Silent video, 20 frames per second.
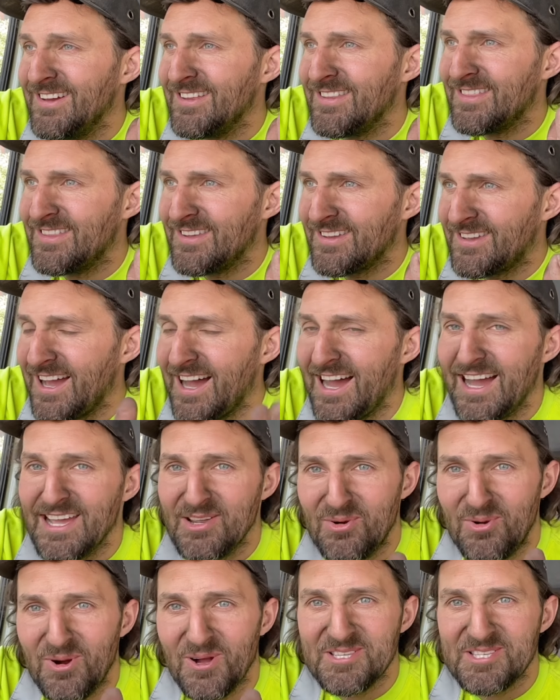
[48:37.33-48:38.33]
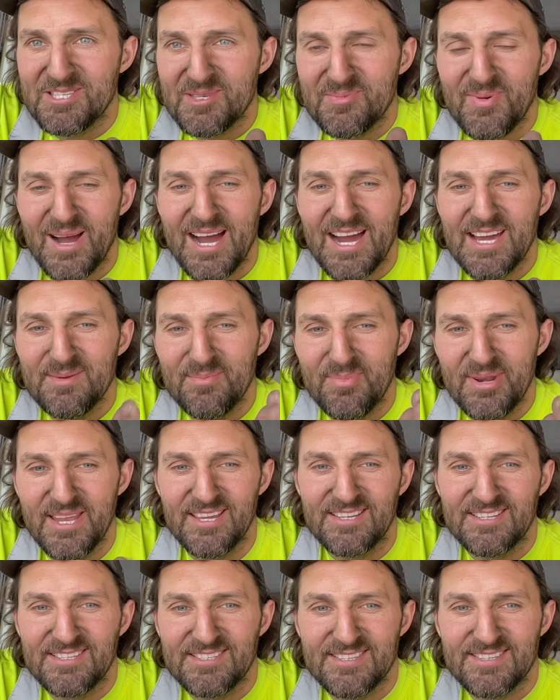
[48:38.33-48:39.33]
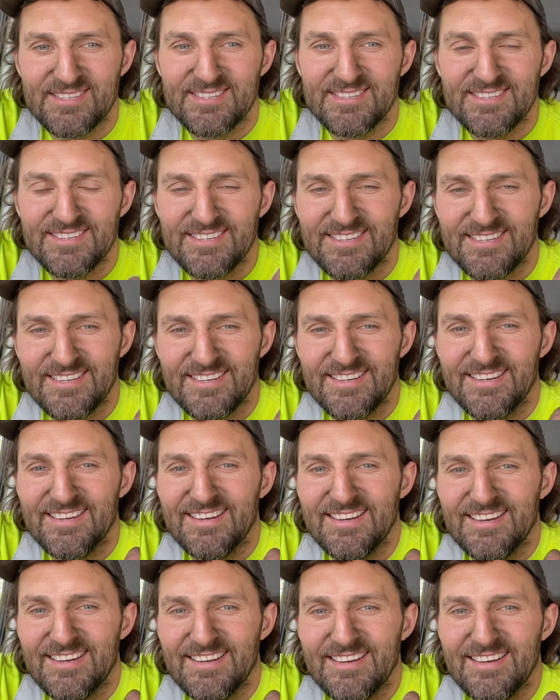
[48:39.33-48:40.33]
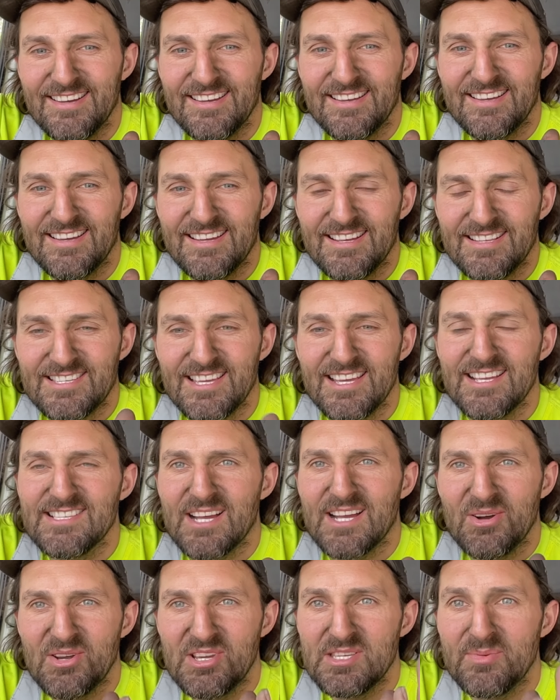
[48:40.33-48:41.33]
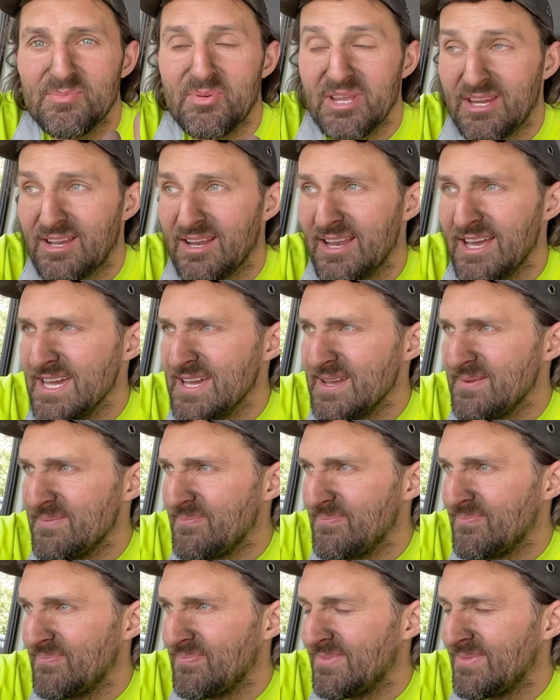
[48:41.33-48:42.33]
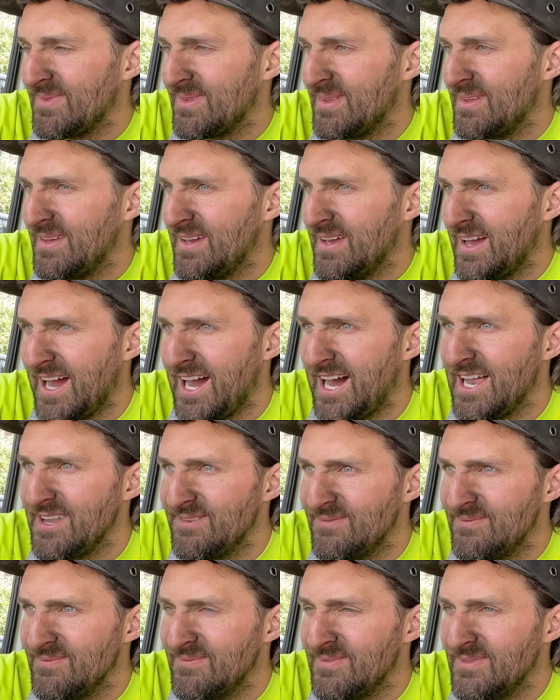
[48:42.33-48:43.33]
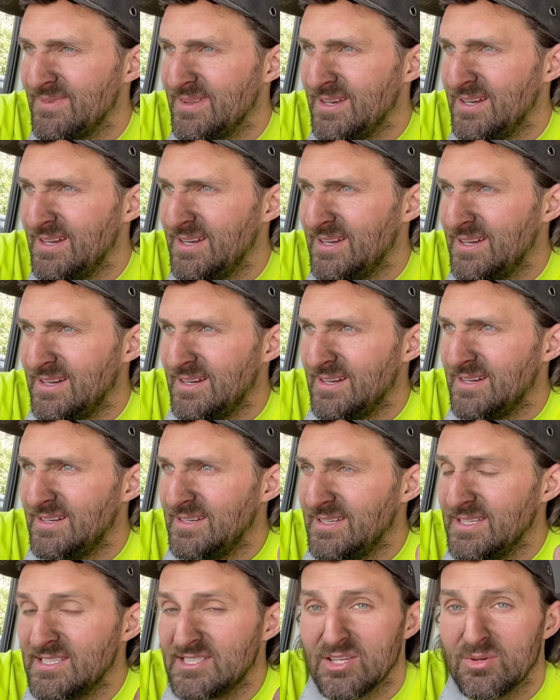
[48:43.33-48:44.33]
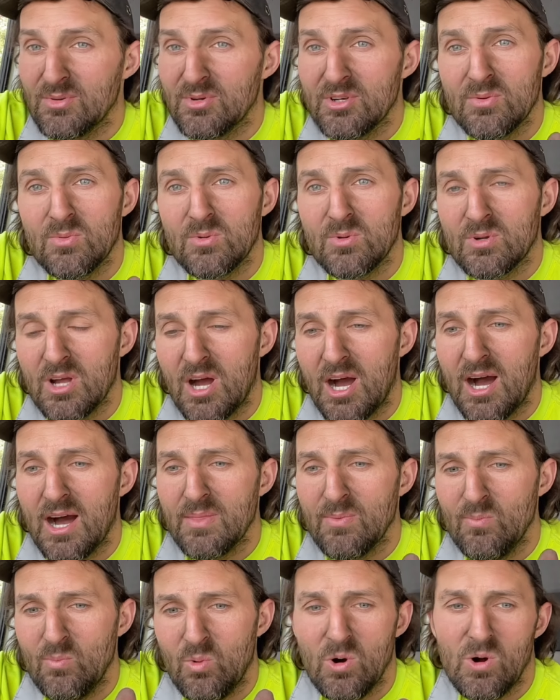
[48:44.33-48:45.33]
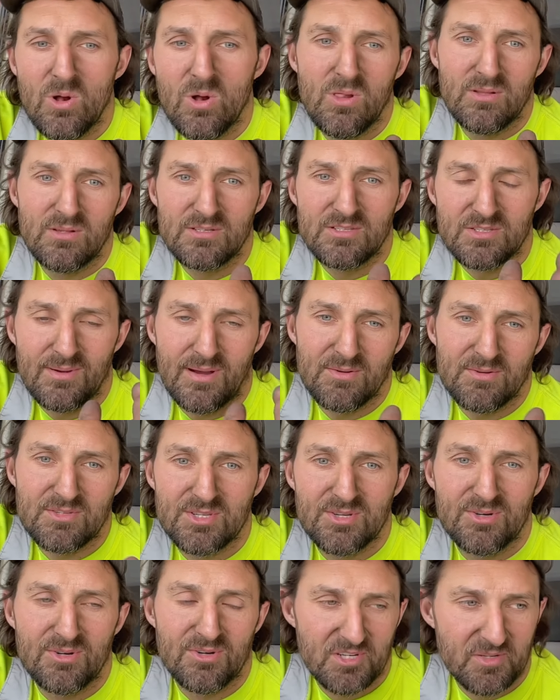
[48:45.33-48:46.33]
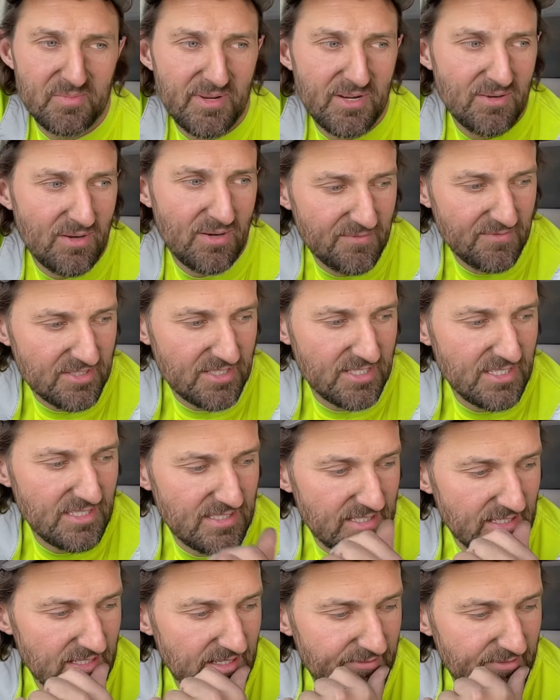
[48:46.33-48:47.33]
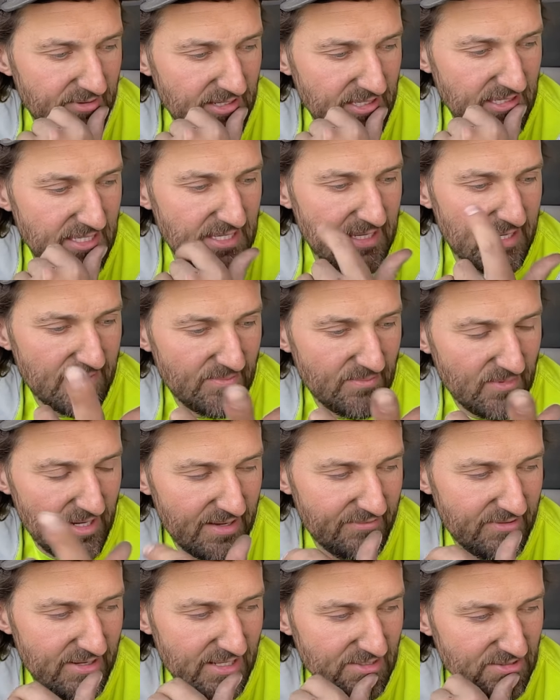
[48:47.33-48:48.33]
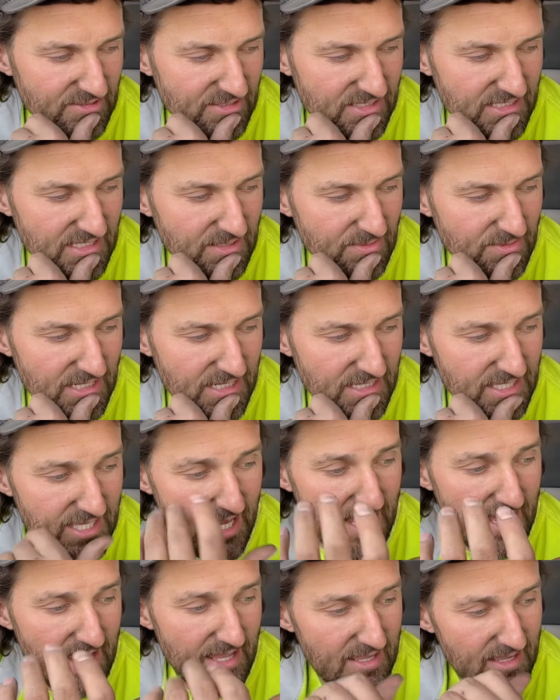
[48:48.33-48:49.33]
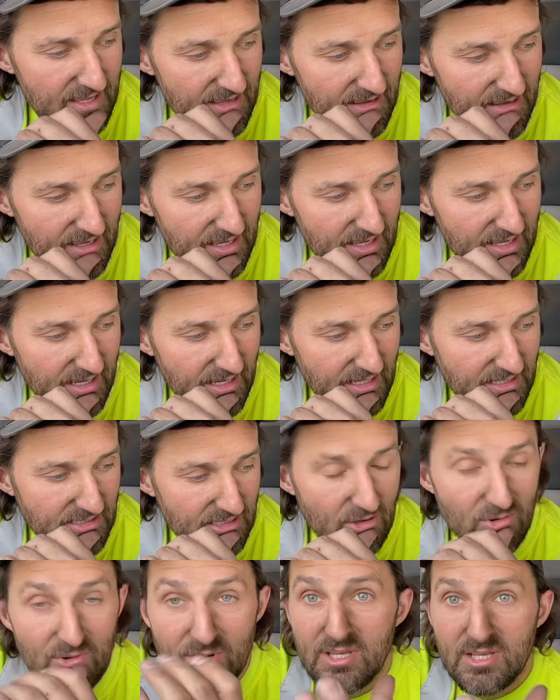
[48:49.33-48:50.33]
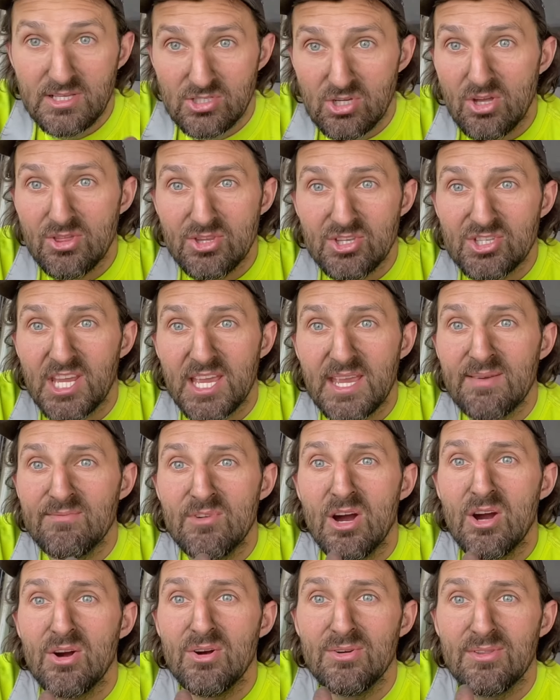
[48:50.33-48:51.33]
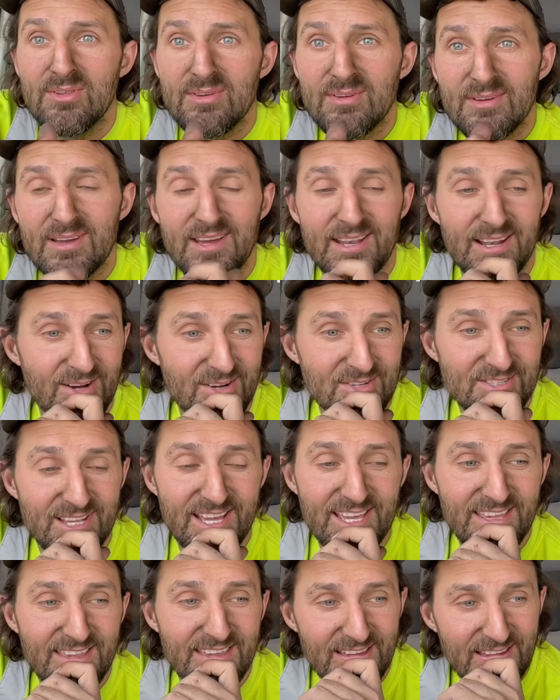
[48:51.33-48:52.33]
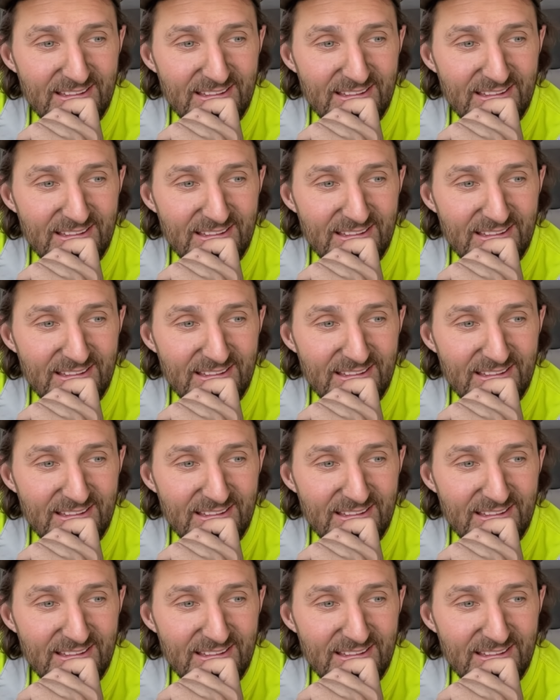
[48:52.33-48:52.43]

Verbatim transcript: the guy who wants to buy the bricks, it turns out he's a bricklayer and he's doing a garden wall. So I was talking about obviously delivery and whatever else, and he was like, "Yeah, it's only it's on the same road," and I was like,